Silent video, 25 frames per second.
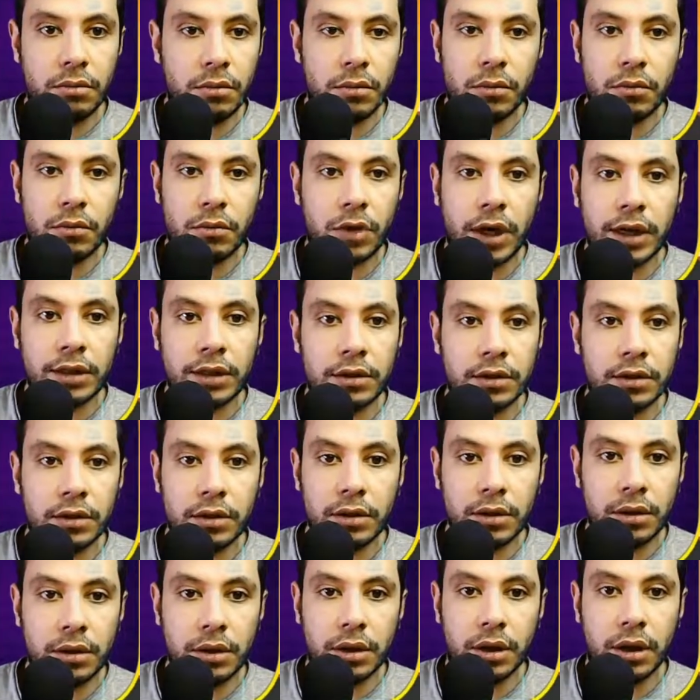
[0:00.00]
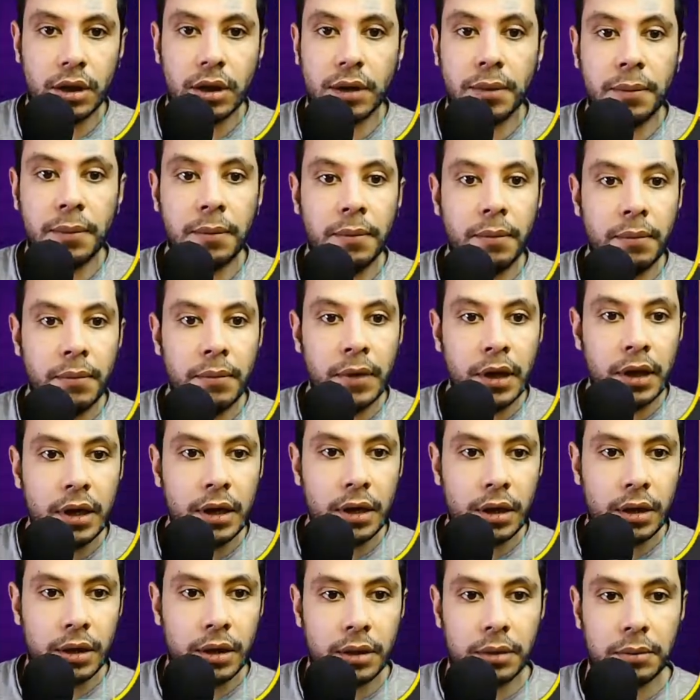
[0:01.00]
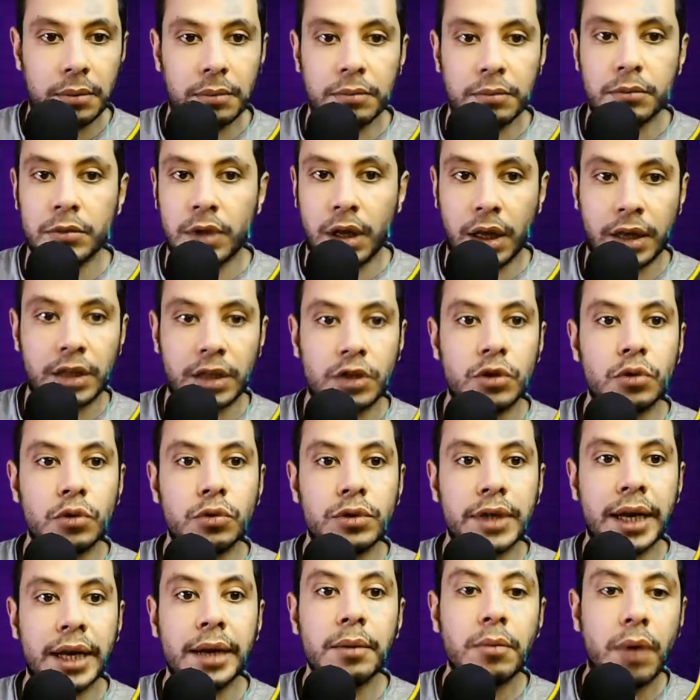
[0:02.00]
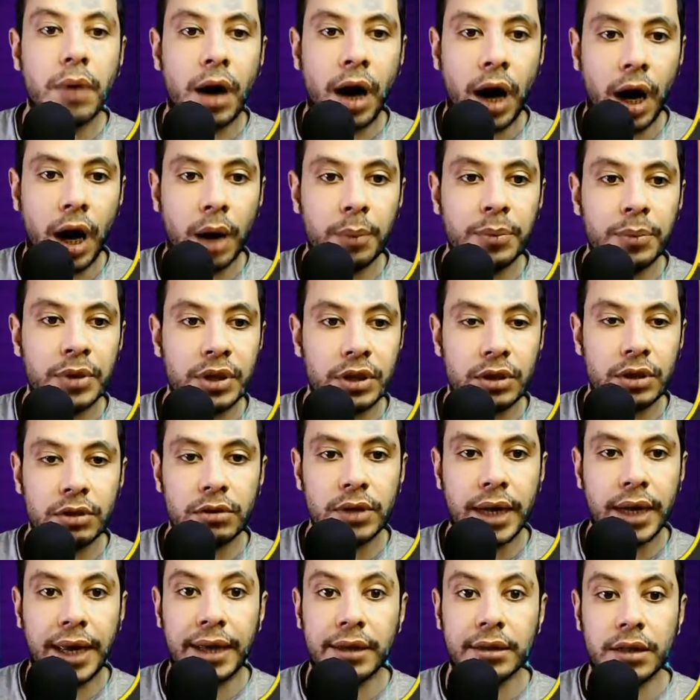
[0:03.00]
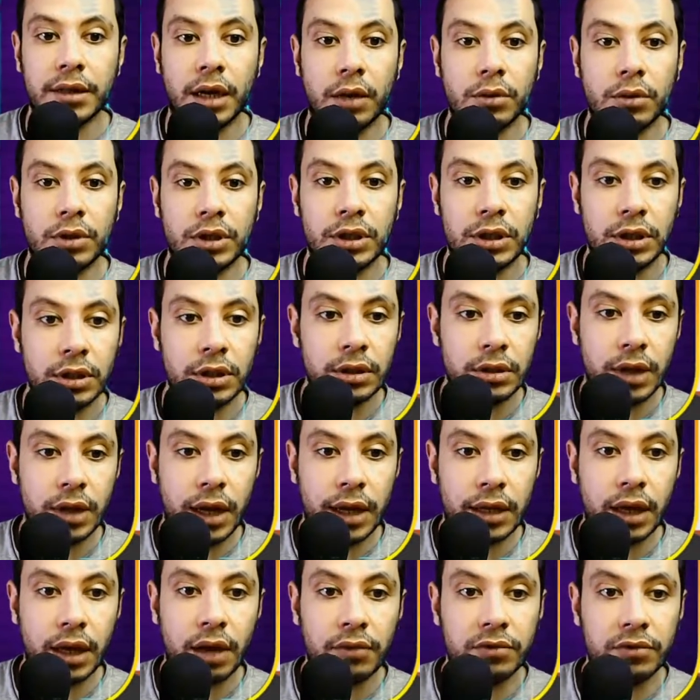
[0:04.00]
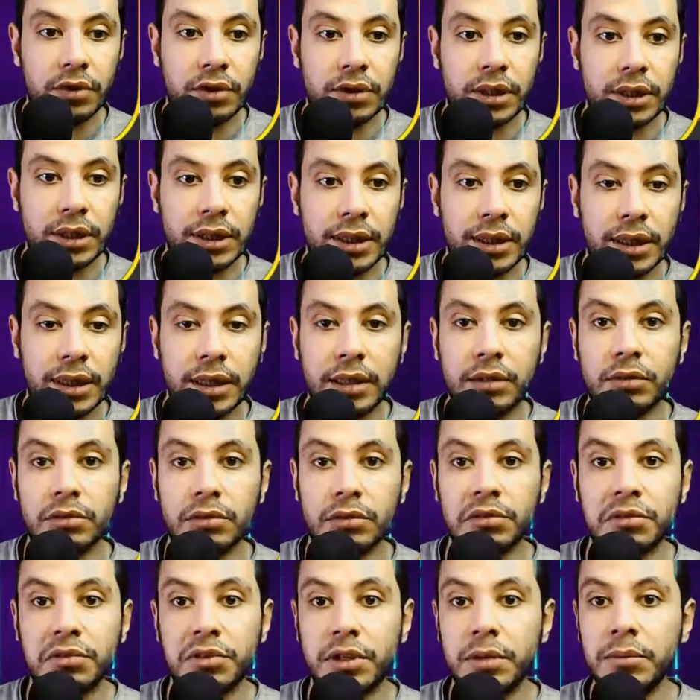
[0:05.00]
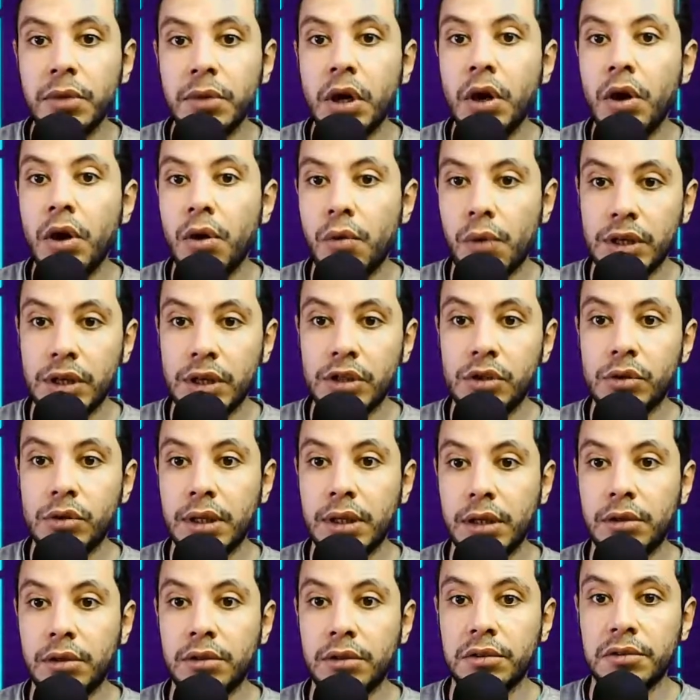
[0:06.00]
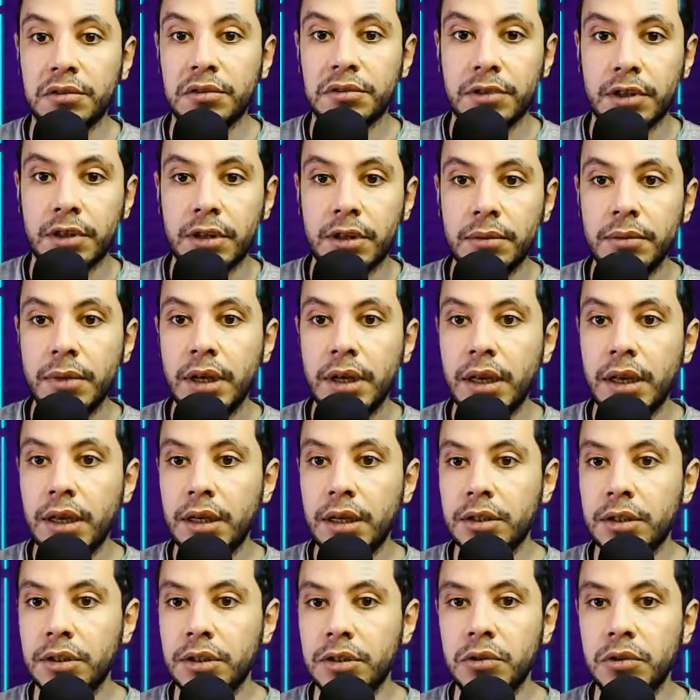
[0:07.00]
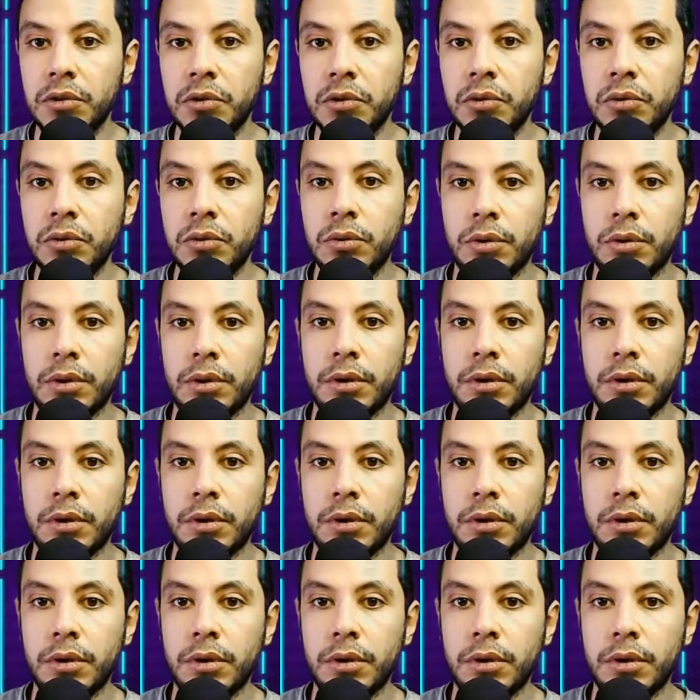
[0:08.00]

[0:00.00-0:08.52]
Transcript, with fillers: write uh, uh, like your name up here and down here, and after that click confirm. Once you click confirm, you